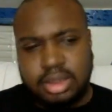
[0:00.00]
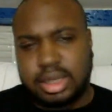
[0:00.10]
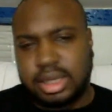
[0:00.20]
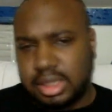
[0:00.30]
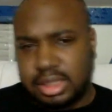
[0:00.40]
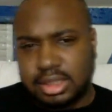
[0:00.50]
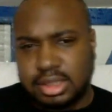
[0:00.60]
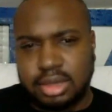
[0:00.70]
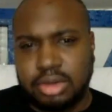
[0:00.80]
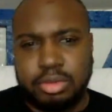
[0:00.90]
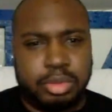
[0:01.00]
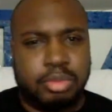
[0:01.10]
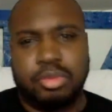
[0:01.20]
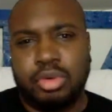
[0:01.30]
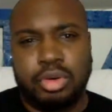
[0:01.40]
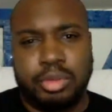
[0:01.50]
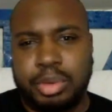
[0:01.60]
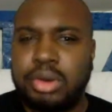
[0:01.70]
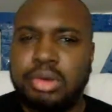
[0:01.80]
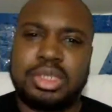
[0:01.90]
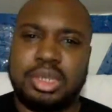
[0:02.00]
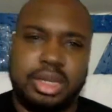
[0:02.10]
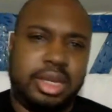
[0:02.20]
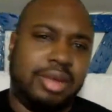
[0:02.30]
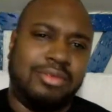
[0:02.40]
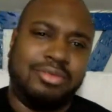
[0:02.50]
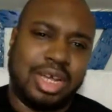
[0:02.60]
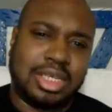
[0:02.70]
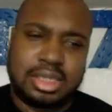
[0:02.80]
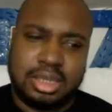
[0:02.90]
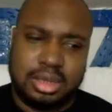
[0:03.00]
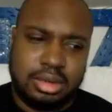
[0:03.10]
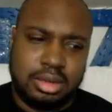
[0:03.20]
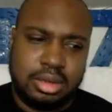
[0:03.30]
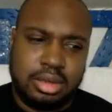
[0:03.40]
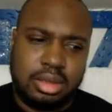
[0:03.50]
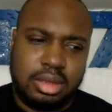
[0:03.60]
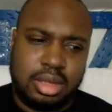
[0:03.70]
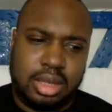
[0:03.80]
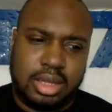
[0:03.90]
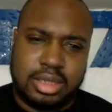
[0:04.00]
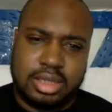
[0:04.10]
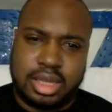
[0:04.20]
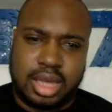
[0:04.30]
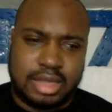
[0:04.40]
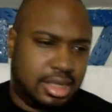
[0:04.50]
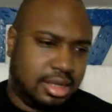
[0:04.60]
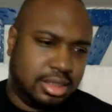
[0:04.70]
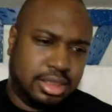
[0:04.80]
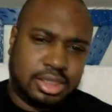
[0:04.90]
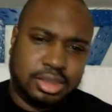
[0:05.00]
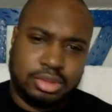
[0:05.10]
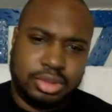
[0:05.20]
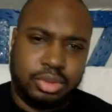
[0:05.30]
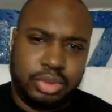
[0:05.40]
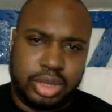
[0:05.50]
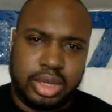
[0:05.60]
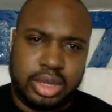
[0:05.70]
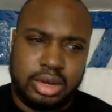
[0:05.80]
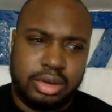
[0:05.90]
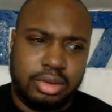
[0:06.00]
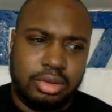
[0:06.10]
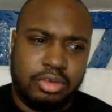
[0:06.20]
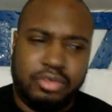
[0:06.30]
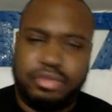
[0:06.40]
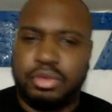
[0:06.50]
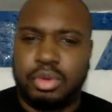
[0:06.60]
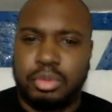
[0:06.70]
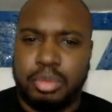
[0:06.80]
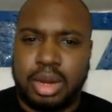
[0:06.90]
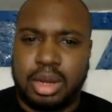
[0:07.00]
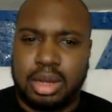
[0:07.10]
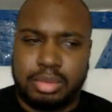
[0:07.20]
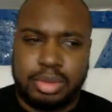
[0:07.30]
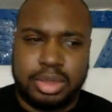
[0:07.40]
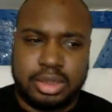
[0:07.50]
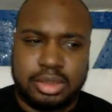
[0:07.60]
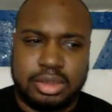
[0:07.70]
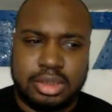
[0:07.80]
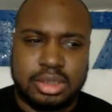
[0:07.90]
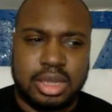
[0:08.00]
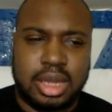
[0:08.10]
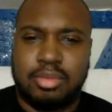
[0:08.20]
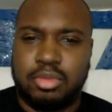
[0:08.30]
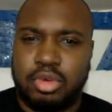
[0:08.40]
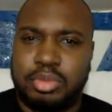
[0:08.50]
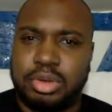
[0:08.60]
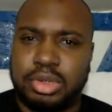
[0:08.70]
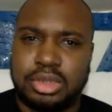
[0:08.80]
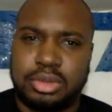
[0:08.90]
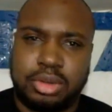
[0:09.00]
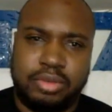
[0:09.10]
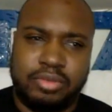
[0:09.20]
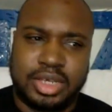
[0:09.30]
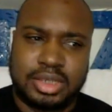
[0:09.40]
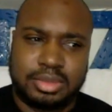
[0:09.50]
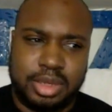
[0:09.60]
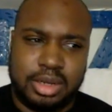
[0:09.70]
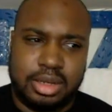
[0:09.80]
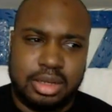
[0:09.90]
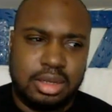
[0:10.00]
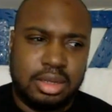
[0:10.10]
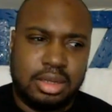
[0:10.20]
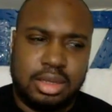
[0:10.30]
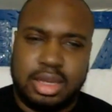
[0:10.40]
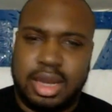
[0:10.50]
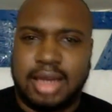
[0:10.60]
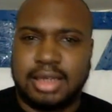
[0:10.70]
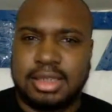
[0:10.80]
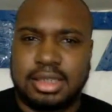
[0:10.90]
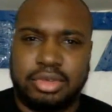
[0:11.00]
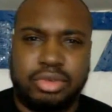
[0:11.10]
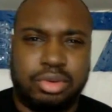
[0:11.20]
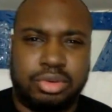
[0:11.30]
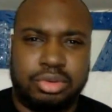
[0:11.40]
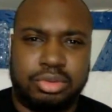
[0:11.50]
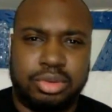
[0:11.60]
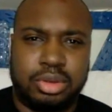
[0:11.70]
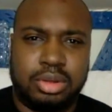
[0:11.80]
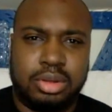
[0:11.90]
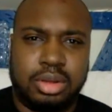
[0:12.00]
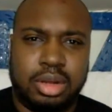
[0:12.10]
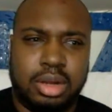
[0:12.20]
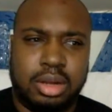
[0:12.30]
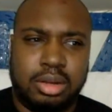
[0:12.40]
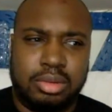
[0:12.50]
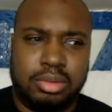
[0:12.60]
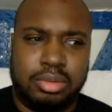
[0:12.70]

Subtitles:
he's a little bit more personally invested into the case. Now he's still doing it for money, but there's a lot more personal investment than Alison Krogh, than